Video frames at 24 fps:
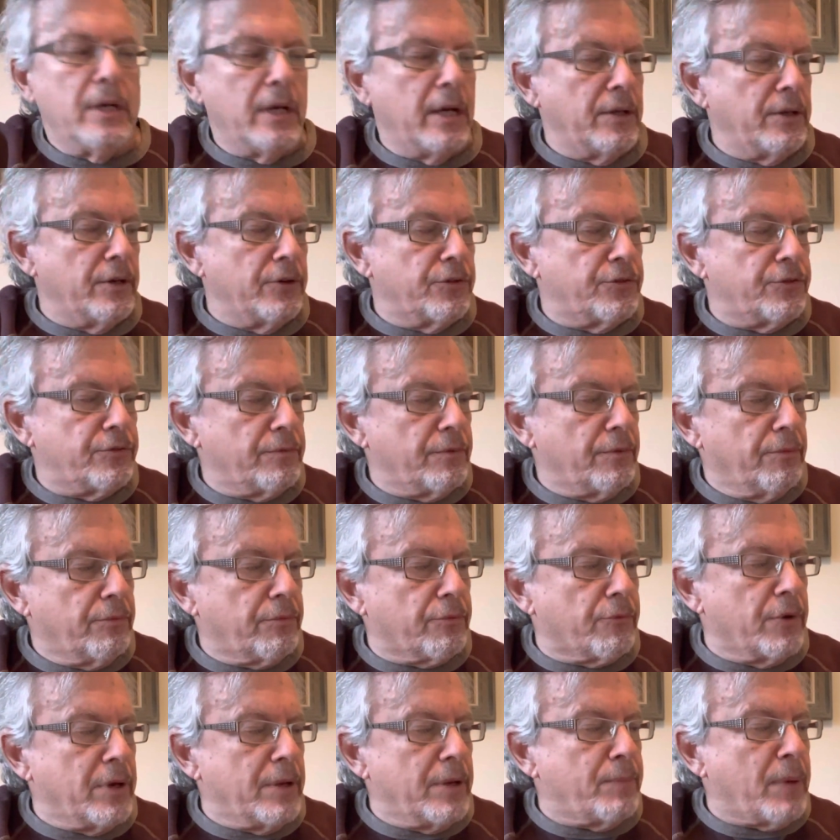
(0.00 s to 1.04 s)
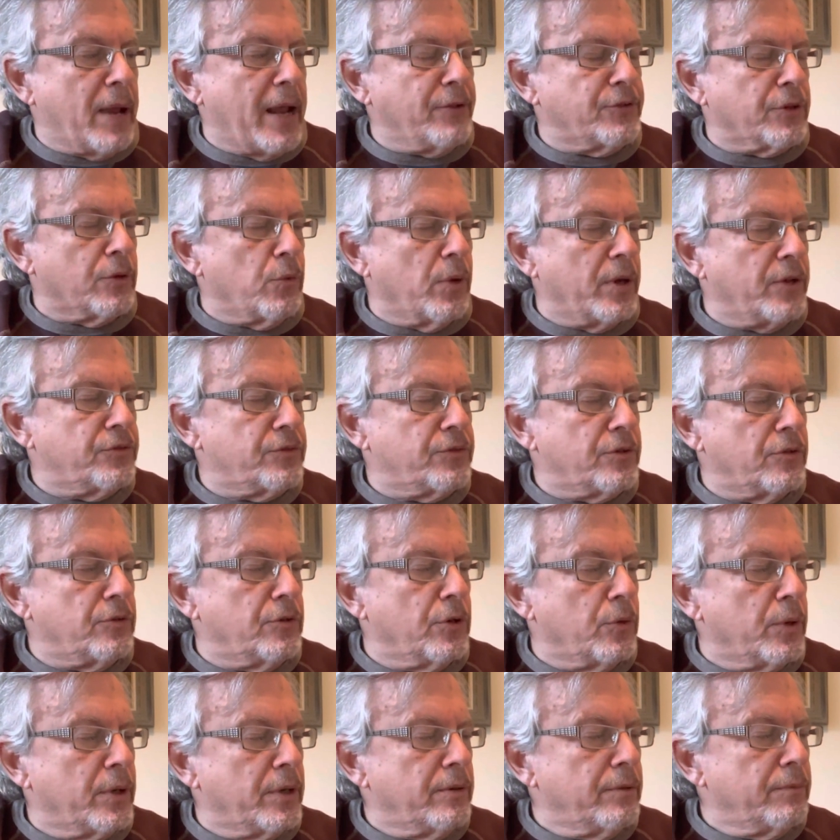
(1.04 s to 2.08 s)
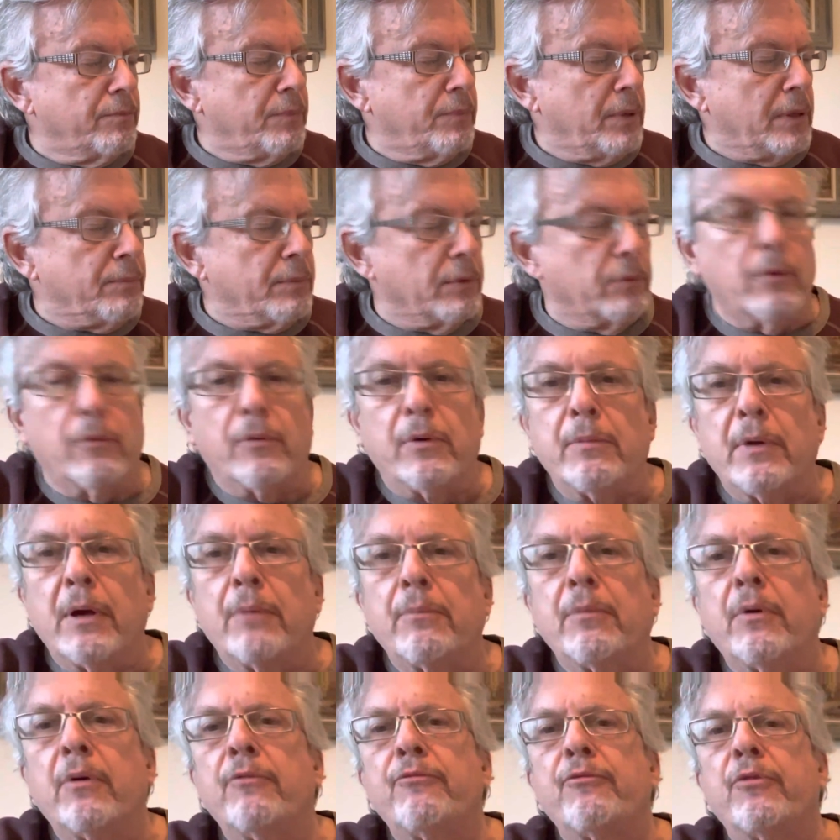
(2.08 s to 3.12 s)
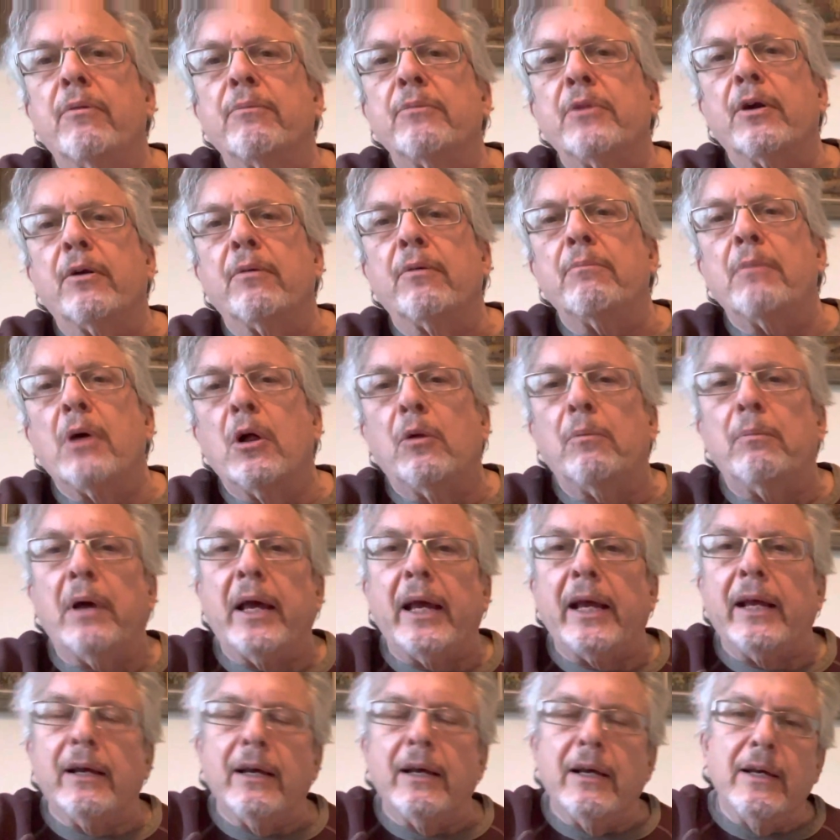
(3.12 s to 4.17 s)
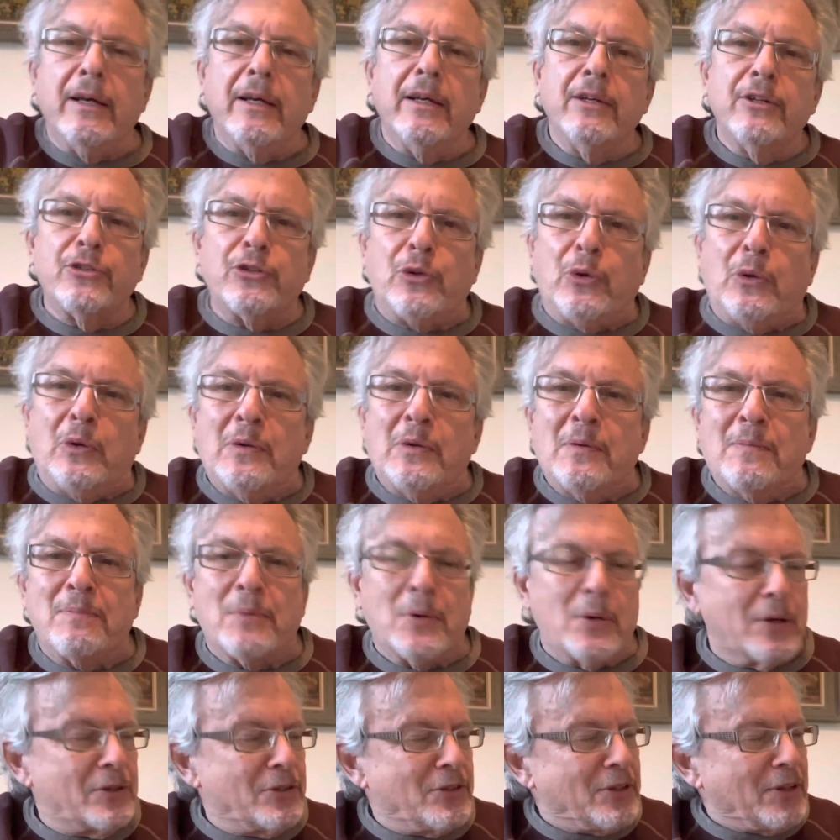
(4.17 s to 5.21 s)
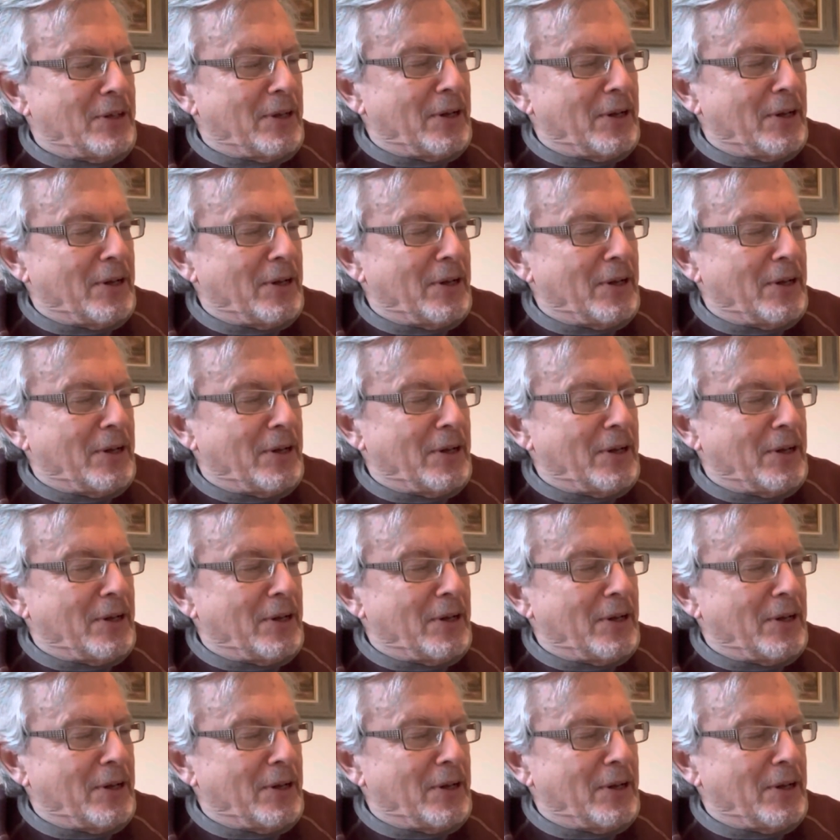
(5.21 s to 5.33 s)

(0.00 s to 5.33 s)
And there's three basic ways to do it. People will remember from their Mel Bay student books.